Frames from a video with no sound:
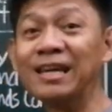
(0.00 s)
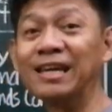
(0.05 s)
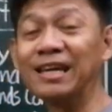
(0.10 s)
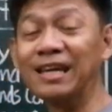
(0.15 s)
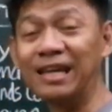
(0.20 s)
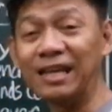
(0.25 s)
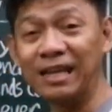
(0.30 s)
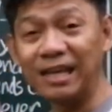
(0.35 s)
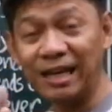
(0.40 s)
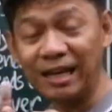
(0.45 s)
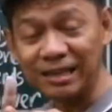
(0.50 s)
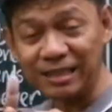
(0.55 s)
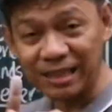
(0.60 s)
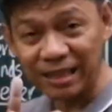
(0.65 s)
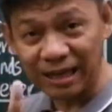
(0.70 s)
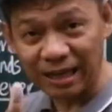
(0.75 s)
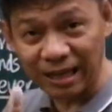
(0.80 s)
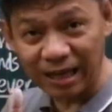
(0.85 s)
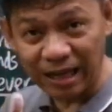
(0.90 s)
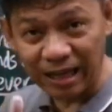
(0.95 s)

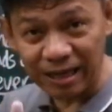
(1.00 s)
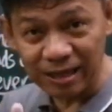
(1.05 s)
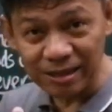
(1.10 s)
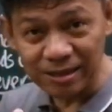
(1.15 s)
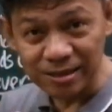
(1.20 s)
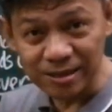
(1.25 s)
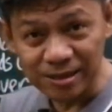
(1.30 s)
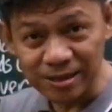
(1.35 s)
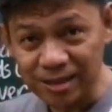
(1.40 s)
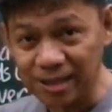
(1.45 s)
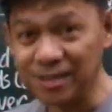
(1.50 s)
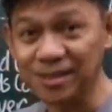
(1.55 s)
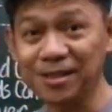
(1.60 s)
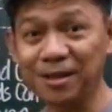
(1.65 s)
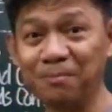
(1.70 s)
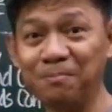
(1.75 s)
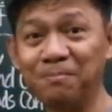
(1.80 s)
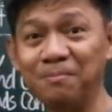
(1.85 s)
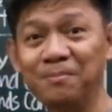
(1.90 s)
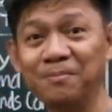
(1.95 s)
electrical
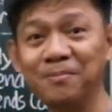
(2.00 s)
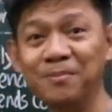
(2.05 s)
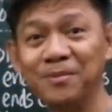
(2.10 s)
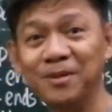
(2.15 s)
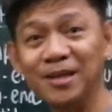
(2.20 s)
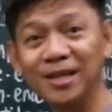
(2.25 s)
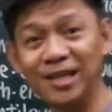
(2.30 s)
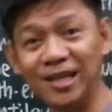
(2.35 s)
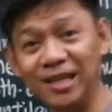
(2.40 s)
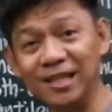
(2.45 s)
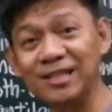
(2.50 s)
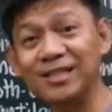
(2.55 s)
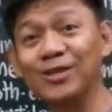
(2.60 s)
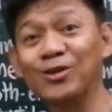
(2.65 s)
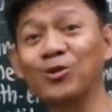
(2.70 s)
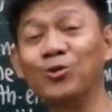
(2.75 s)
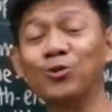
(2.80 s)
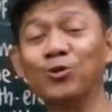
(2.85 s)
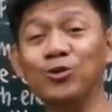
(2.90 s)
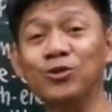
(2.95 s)
system. It
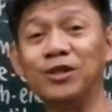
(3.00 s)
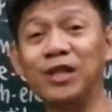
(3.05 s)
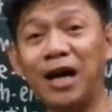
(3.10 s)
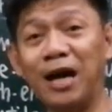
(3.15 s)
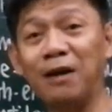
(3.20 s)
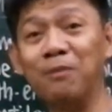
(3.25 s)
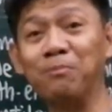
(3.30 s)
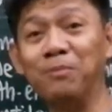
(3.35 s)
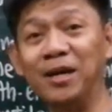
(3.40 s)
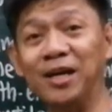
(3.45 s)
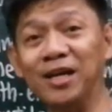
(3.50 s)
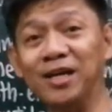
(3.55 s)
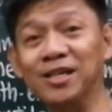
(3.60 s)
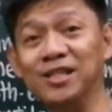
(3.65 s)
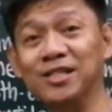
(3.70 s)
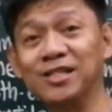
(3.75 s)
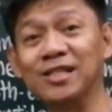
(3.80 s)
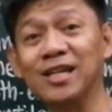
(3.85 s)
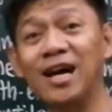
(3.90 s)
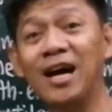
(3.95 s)
could
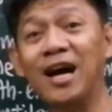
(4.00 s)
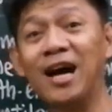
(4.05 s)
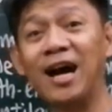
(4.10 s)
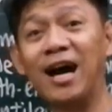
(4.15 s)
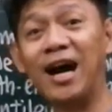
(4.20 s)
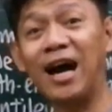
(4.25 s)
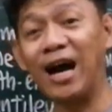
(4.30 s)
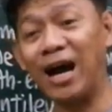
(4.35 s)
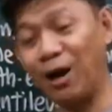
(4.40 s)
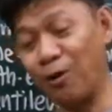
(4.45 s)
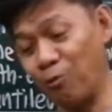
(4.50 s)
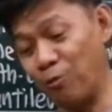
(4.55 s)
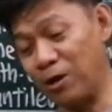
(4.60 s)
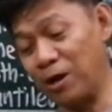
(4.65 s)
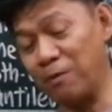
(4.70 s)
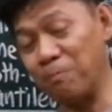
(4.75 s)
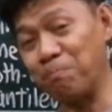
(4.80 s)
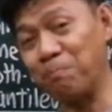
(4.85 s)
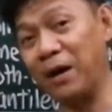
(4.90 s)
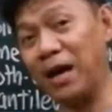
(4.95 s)
damage
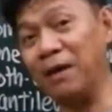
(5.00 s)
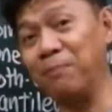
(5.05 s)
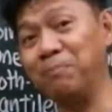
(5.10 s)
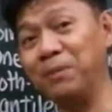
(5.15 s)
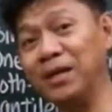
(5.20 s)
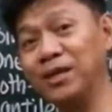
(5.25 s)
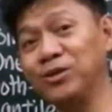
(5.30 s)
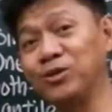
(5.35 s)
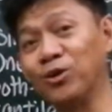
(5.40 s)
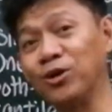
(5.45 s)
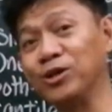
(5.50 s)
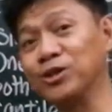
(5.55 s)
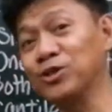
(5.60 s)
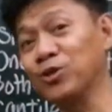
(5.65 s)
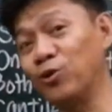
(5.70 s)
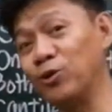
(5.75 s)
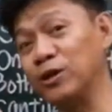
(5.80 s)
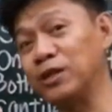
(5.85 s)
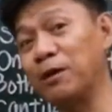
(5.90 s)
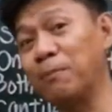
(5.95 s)
our piping joints
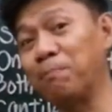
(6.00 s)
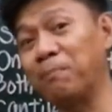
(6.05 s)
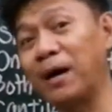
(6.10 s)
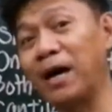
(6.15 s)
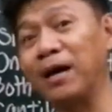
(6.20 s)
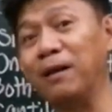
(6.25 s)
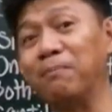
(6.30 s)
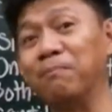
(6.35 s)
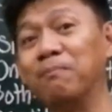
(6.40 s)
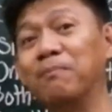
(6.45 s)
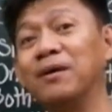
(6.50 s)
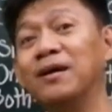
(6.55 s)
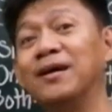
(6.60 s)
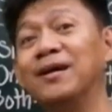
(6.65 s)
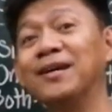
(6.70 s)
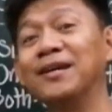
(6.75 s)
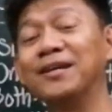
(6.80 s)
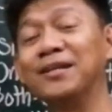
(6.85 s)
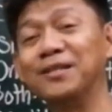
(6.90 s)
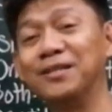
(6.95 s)
or the pipe
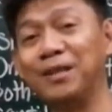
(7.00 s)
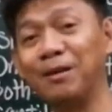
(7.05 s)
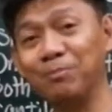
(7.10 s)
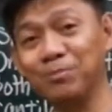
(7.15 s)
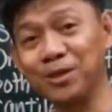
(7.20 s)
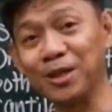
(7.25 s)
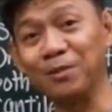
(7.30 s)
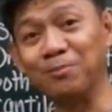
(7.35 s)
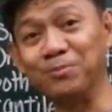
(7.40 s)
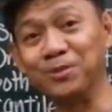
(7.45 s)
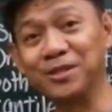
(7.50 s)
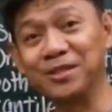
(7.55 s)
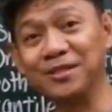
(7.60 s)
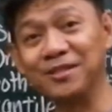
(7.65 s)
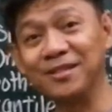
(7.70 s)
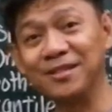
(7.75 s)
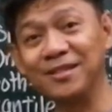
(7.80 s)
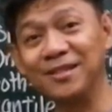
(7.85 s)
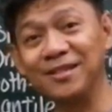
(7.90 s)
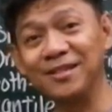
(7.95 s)
themselves.
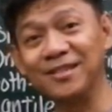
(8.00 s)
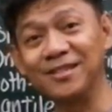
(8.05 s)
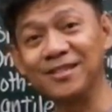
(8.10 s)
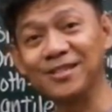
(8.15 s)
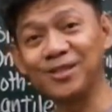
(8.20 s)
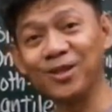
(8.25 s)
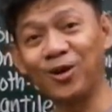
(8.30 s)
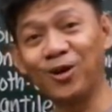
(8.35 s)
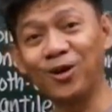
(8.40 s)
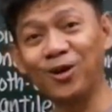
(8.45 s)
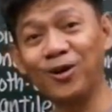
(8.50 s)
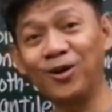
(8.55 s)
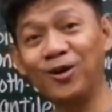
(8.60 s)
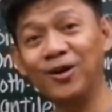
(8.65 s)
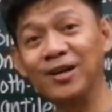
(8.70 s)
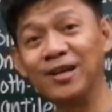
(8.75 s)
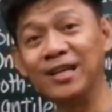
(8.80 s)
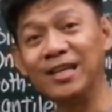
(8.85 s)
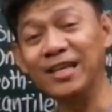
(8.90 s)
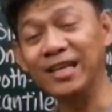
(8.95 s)
So,
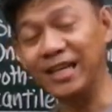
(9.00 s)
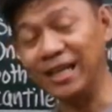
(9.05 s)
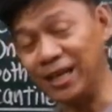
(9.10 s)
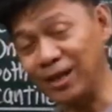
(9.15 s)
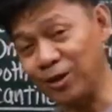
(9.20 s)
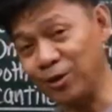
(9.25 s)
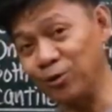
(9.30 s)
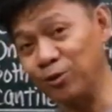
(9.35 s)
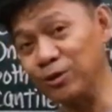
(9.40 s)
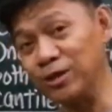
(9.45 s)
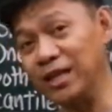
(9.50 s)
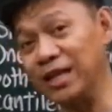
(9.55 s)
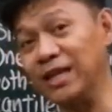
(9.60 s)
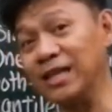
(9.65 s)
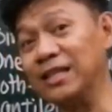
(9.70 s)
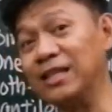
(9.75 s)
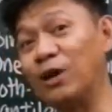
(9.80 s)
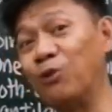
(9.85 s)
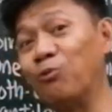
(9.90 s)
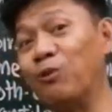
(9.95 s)

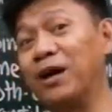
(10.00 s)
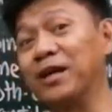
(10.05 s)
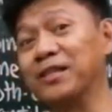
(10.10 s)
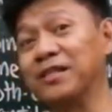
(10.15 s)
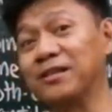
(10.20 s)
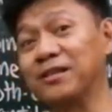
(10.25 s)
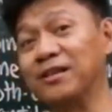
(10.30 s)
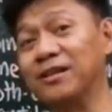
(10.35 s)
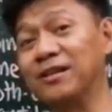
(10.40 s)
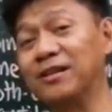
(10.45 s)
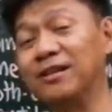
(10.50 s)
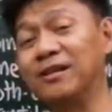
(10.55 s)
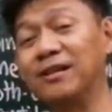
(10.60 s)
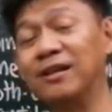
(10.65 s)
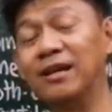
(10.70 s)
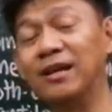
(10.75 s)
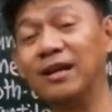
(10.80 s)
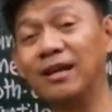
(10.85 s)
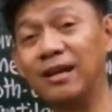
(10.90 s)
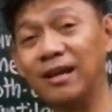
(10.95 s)
including the water
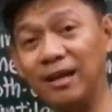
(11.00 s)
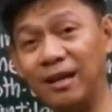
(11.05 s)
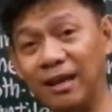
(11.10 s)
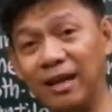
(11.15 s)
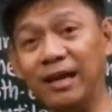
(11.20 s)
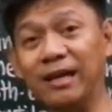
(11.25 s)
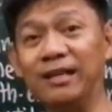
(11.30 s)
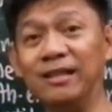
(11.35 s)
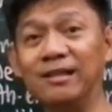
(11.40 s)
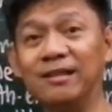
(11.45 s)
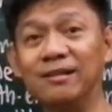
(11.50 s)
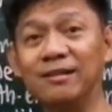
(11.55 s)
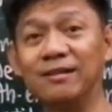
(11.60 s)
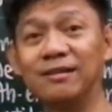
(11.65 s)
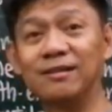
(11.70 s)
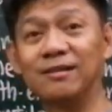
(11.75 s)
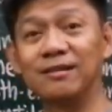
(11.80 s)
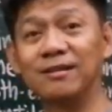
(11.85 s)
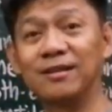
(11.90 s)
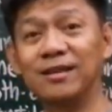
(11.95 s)
line.
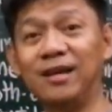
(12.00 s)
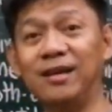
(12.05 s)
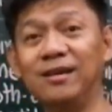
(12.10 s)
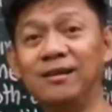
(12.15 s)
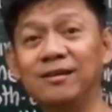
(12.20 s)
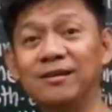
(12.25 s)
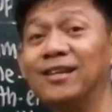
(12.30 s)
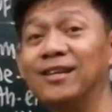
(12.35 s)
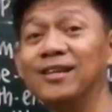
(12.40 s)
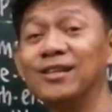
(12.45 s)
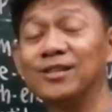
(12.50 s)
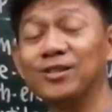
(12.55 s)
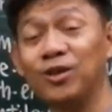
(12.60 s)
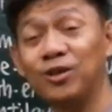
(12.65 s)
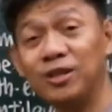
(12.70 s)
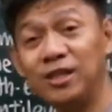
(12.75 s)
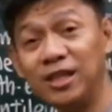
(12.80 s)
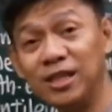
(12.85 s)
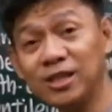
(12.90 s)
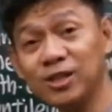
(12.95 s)
Okay? So,
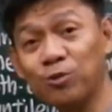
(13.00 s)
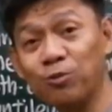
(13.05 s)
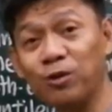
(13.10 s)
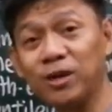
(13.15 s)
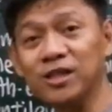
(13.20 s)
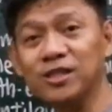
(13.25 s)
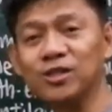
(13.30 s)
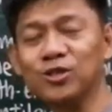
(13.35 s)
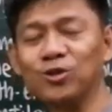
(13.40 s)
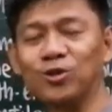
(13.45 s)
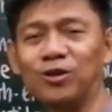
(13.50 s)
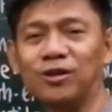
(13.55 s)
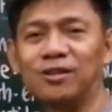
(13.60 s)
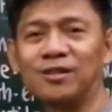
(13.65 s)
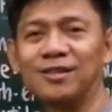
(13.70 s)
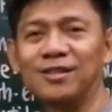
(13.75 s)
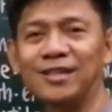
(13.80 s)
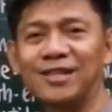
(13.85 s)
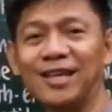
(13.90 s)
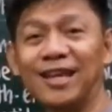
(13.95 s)
this
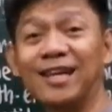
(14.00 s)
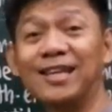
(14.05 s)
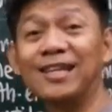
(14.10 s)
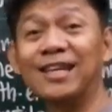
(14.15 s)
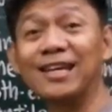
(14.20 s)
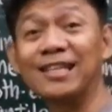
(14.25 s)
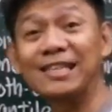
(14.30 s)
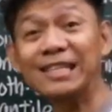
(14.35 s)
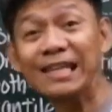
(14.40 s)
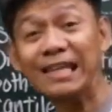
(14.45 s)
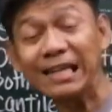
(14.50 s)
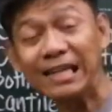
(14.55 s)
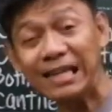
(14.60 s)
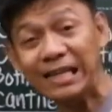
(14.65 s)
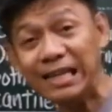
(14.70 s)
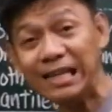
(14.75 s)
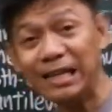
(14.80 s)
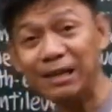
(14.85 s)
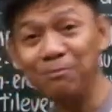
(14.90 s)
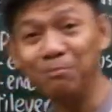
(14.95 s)
question cannot
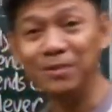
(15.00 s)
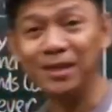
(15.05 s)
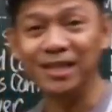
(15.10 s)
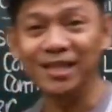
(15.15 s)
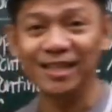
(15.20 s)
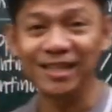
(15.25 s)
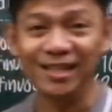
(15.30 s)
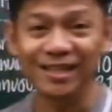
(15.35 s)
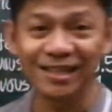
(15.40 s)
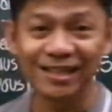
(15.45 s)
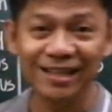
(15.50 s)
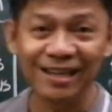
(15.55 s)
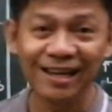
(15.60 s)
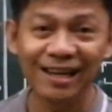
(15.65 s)
really be